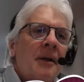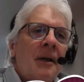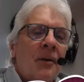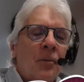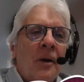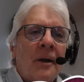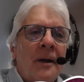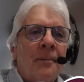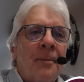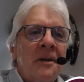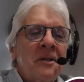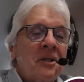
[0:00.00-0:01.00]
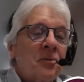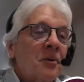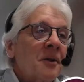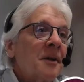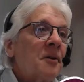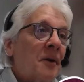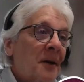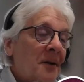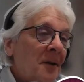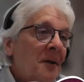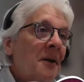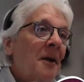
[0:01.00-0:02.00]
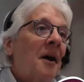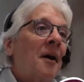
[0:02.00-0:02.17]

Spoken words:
It will, and budget's really critical.